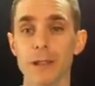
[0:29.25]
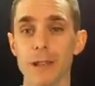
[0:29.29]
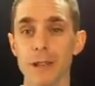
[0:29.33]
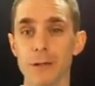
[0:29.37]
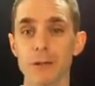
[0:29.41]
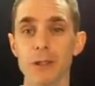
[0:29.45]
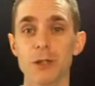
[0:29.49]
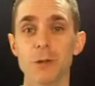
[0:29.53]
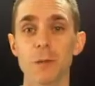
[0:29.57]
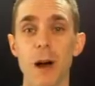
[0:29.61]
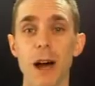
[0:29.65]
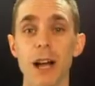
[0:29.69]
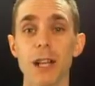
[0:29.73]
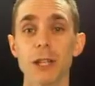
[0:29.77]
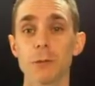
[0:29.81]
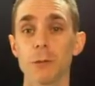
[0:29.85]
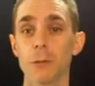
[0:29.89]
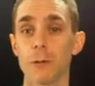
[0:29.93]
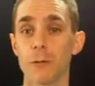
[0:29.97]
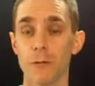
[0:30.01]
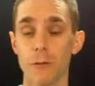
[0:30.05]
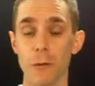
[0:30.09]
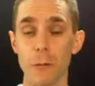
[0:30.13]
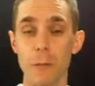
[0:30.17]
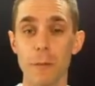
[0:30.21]
personally
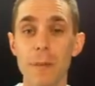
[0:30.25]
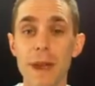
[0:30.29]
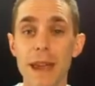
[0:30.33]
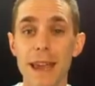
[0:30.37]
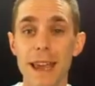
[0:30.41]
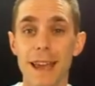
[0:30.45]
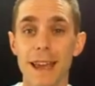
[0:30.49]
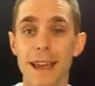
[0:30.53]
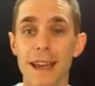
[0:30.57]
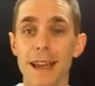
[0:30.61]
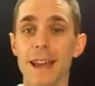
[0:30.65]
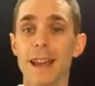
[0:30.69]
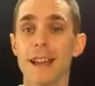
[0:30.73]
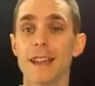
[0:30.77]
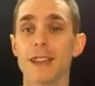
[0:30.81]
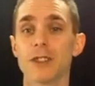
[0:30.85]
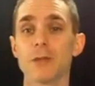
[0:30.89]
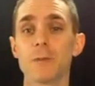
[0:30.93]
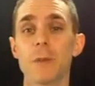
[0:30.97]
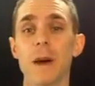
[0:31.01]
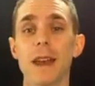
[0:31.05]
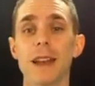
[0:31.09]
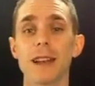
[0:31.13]
responsible for me